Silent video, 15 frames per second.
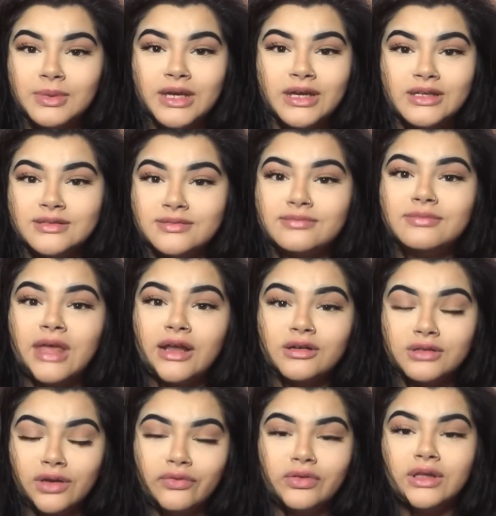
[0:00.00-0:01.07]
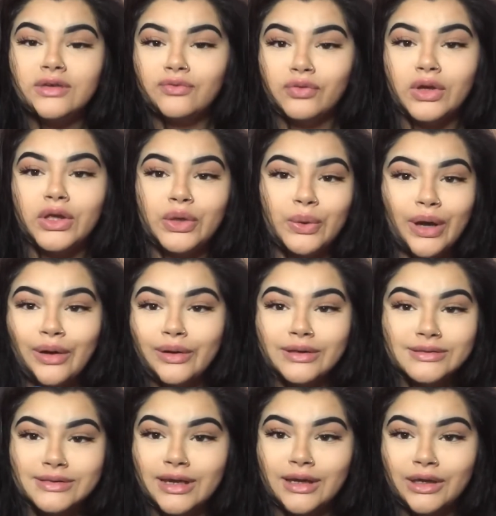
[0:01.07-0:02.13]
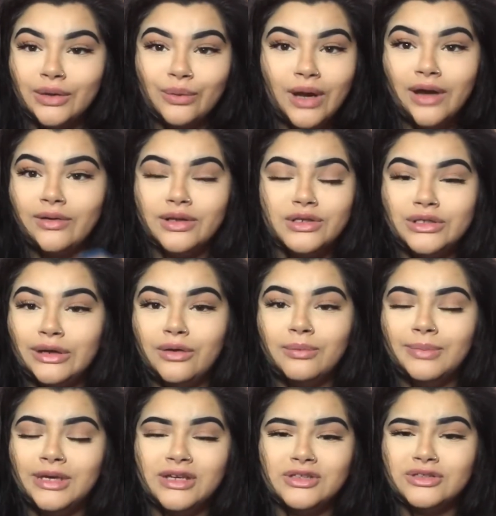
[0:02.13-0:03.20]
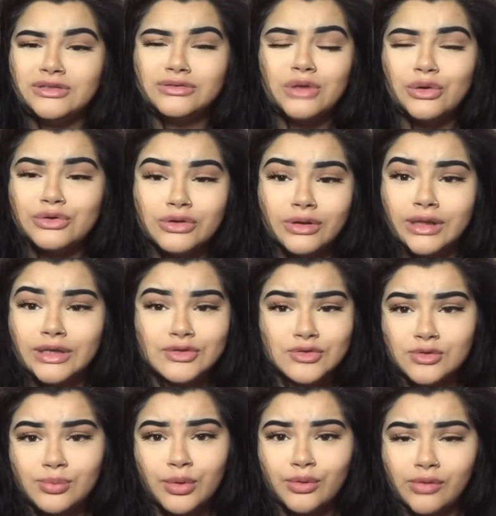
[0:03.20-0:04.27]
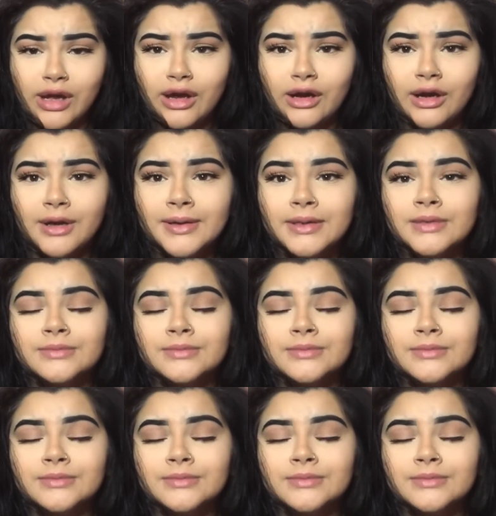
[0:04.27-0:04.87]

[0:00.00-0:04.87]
because that'll definitely freak you out and psych you out, and don't, because those are like super rare.